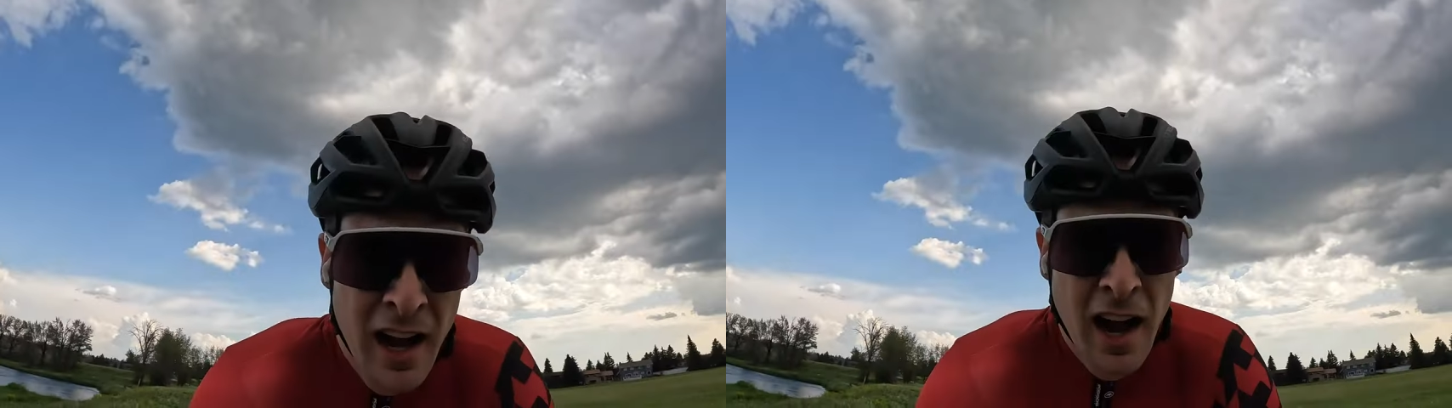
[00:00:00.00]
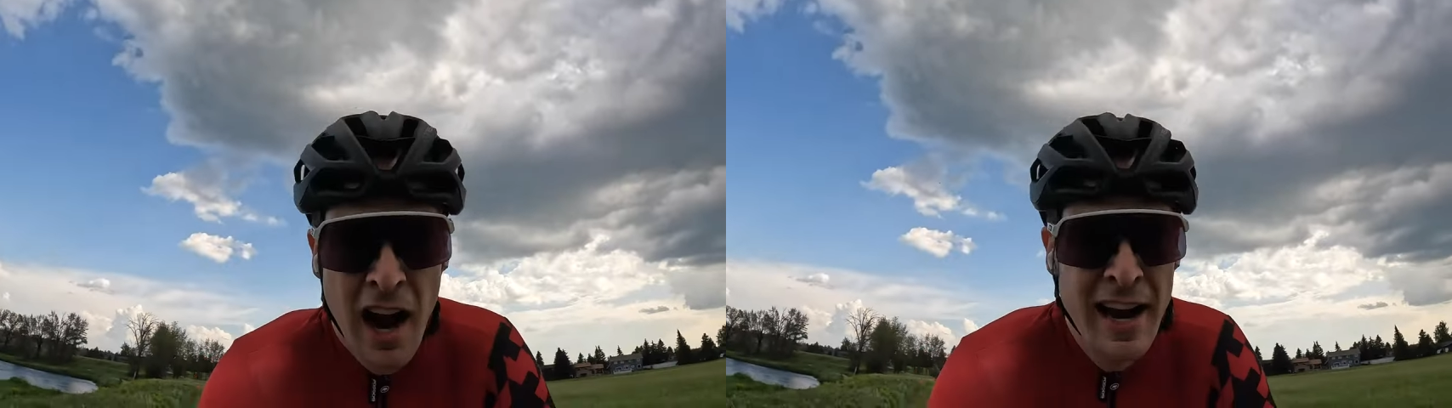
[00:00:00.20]

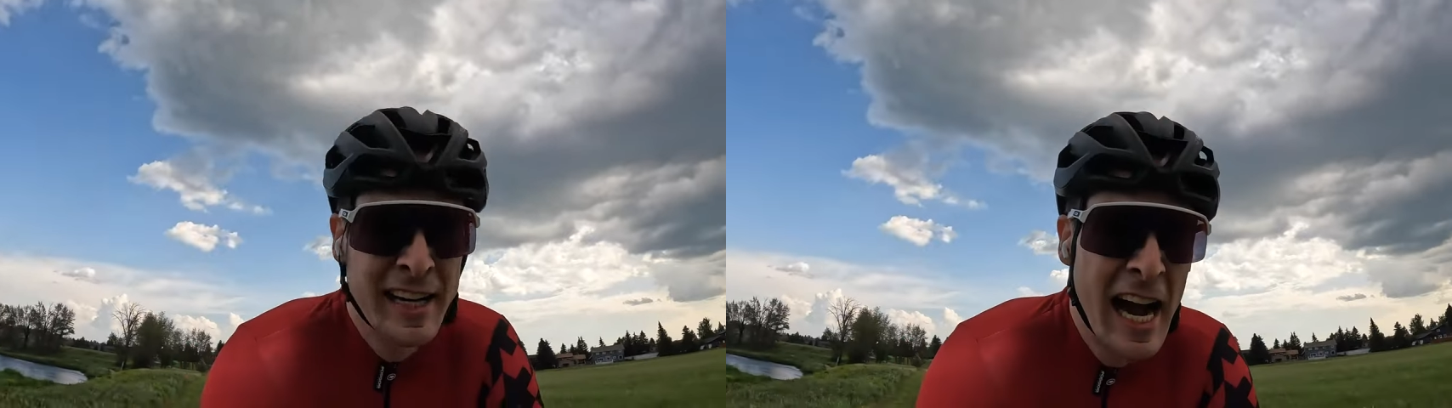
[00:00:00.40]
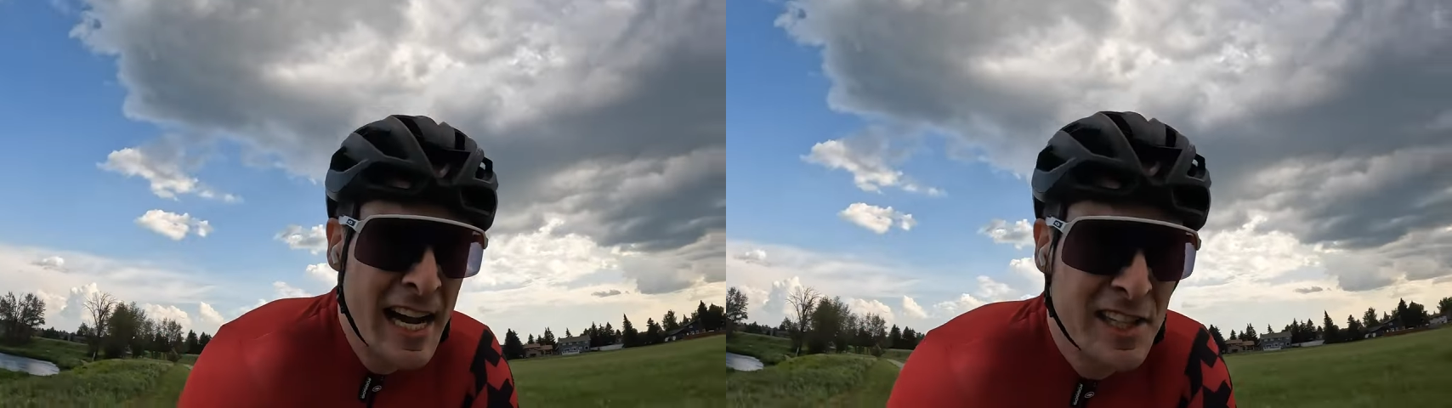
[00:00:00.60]
All right
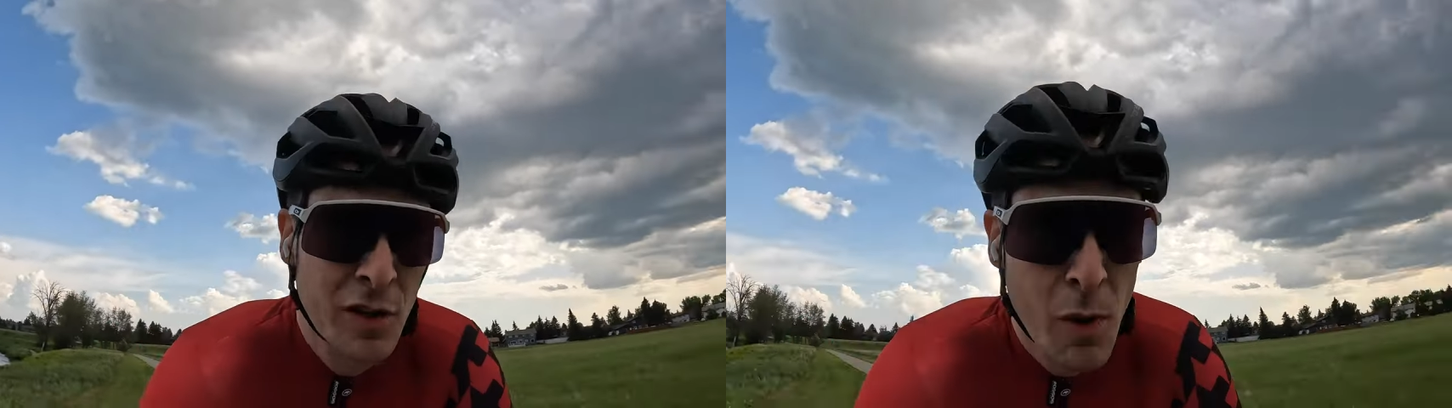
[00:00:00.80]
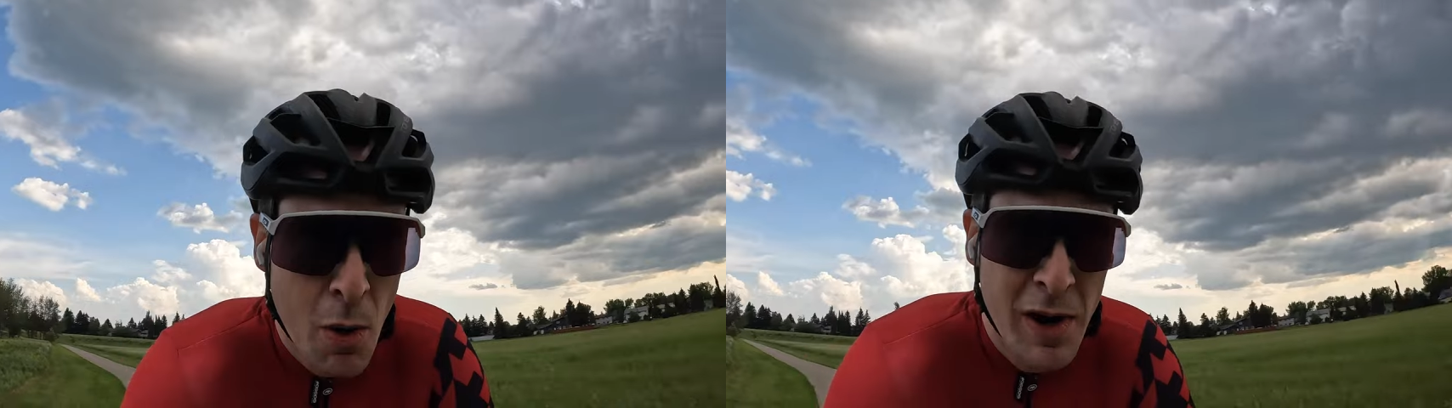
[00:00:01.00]
guys,
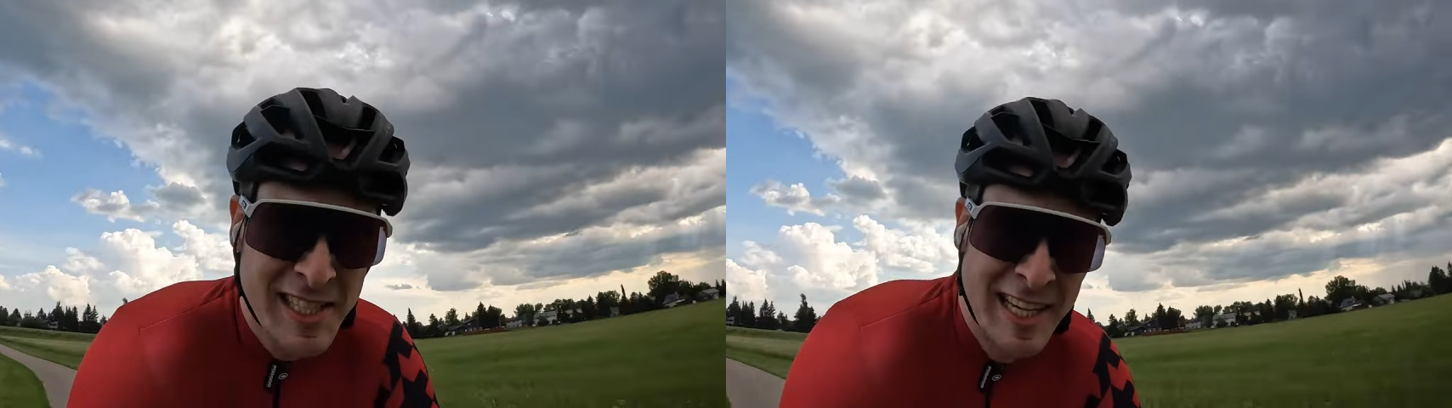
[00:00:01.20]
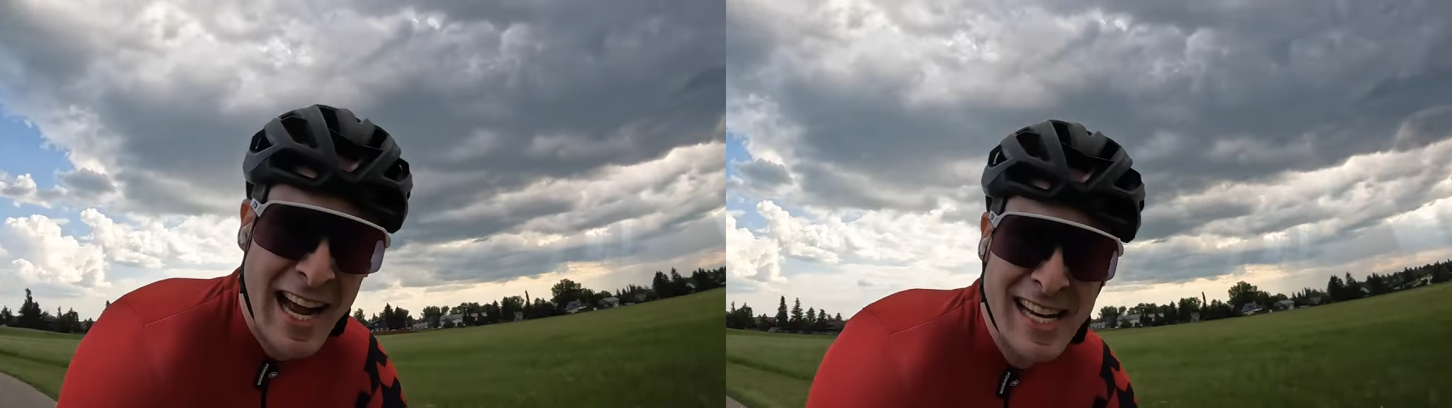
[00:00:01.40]
so what
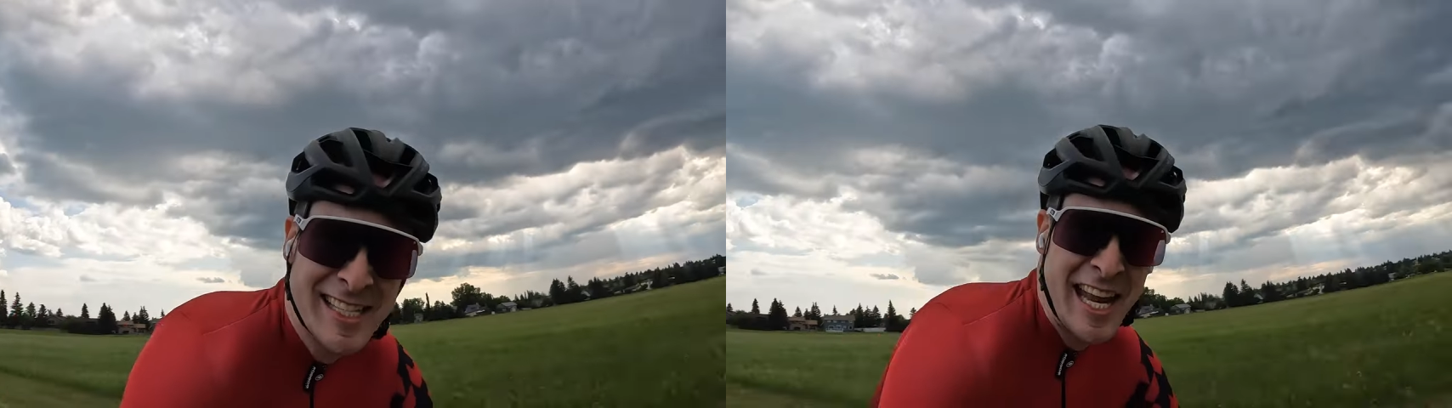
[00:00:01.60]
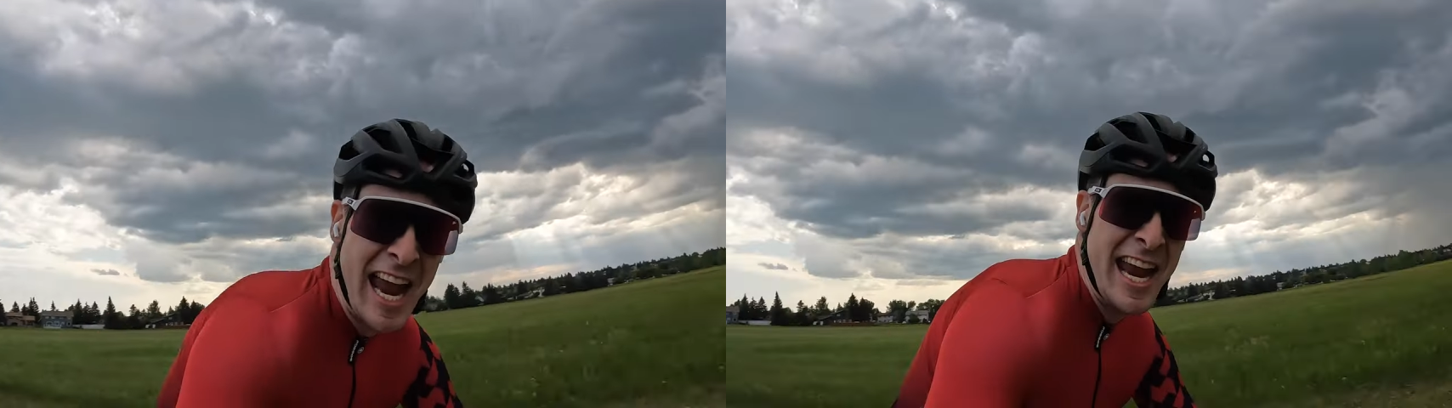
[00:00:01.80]
was a nice
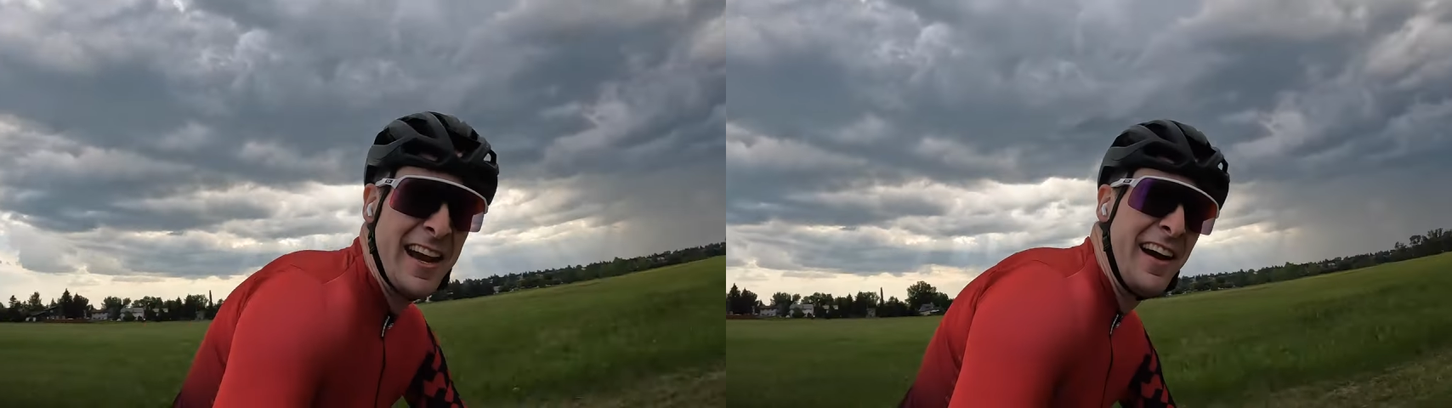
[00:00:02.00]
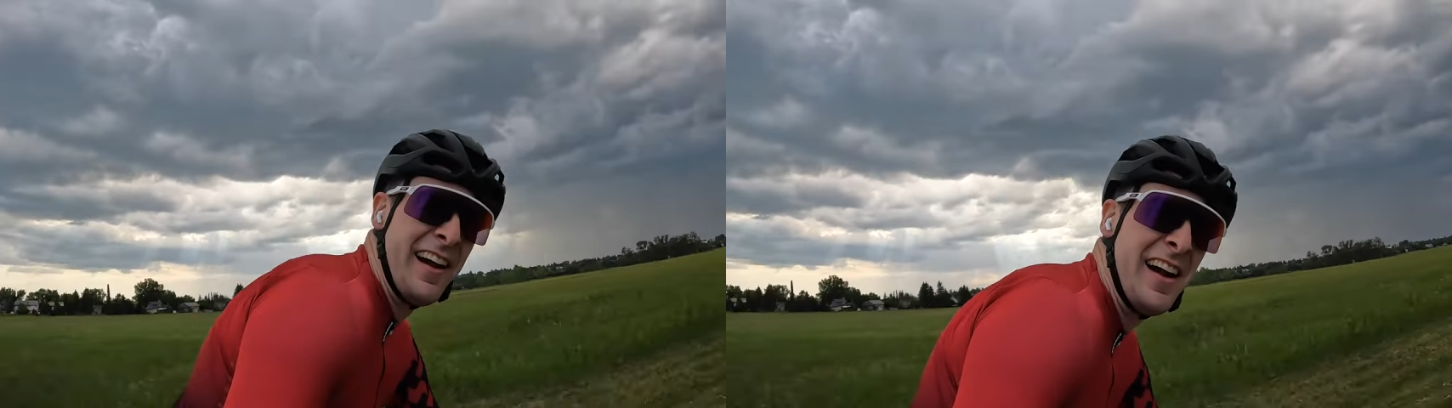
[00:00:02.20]
day
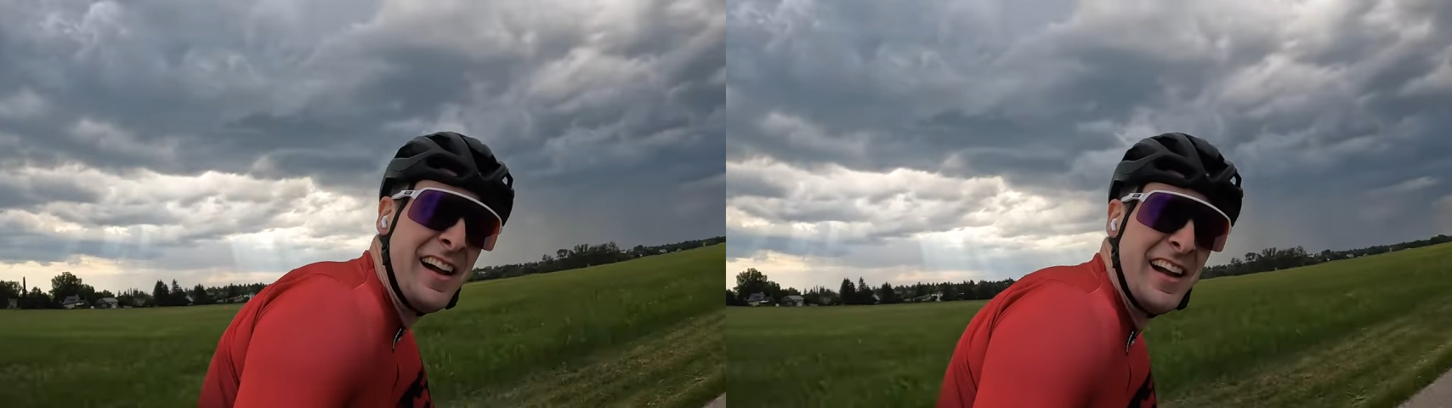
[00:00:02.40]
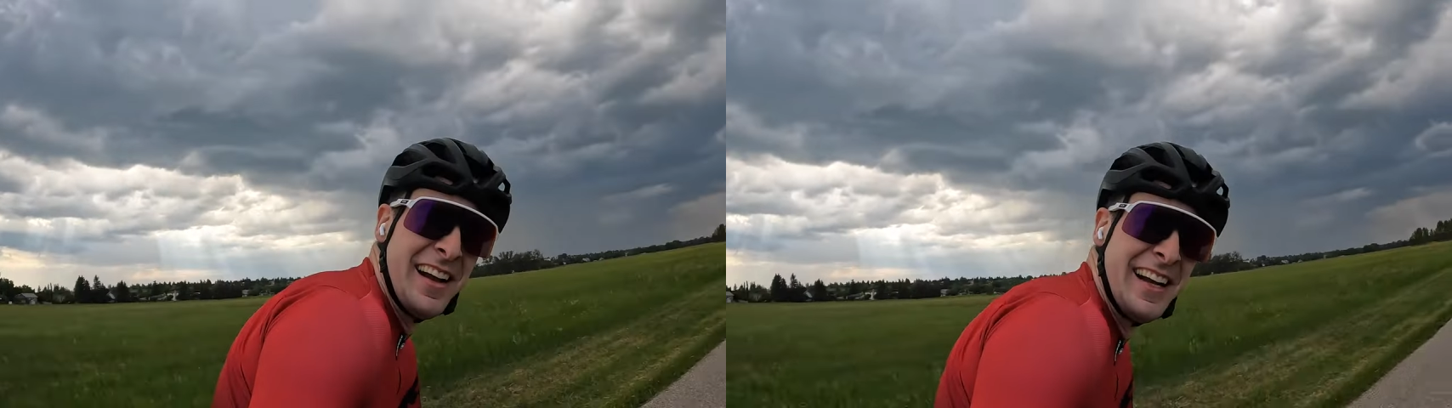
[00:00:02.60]

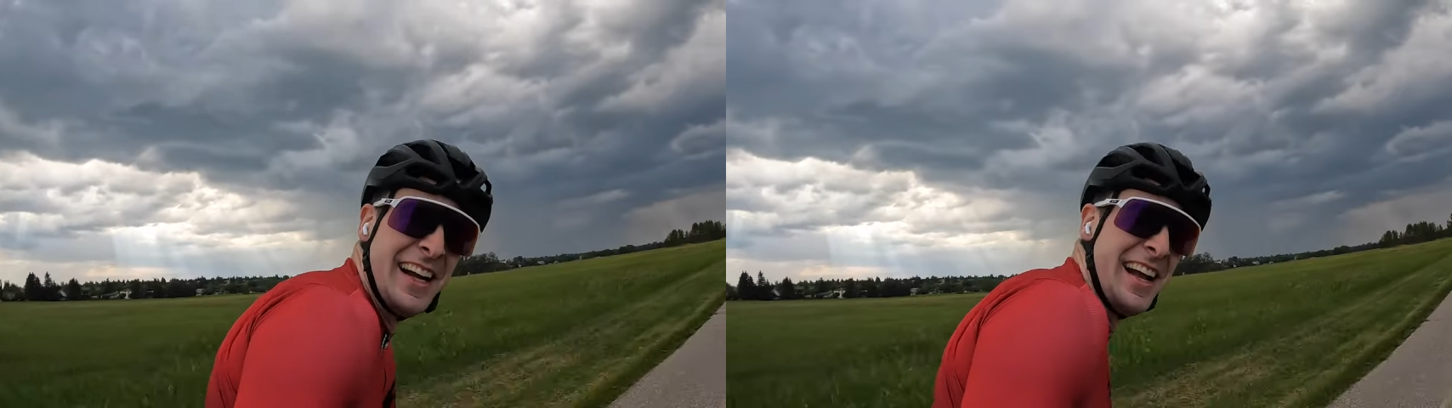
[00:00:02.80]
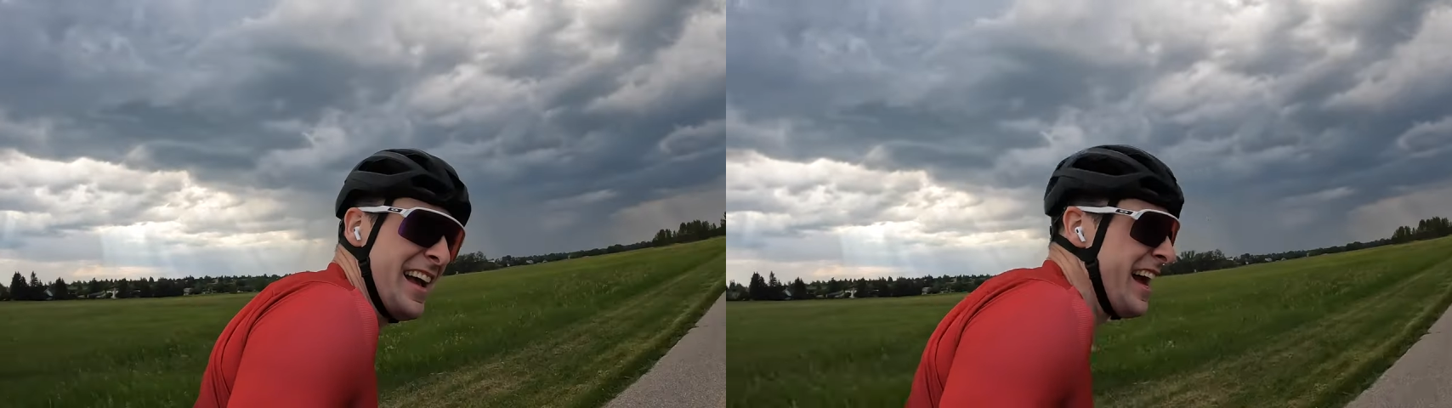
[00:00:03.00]

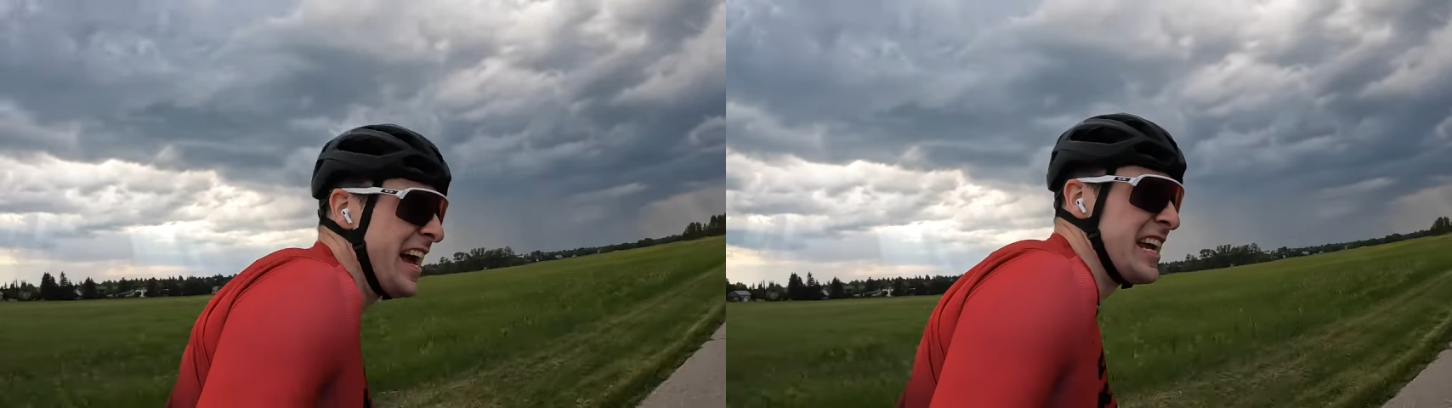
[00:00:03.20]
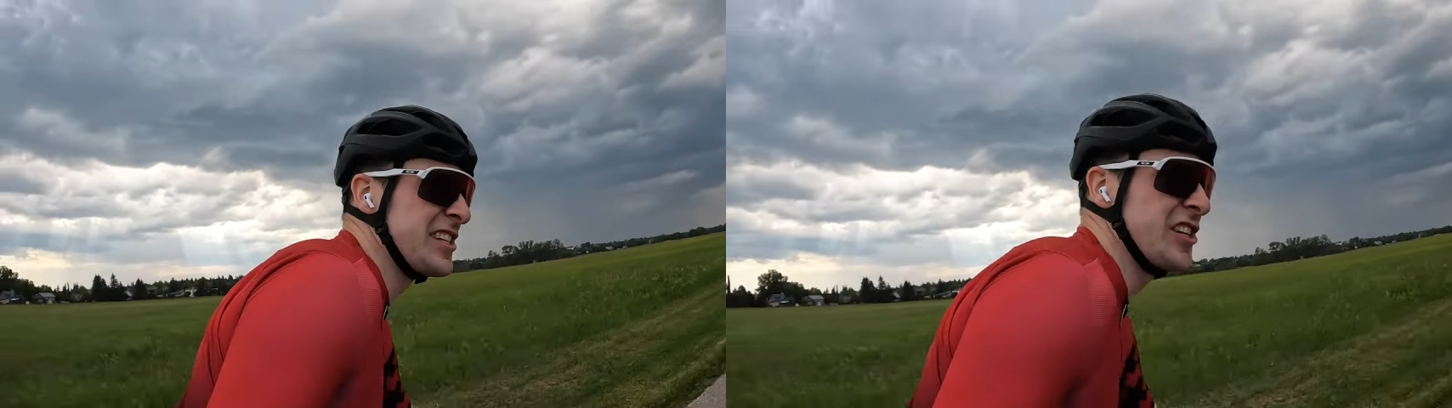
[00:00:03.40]
is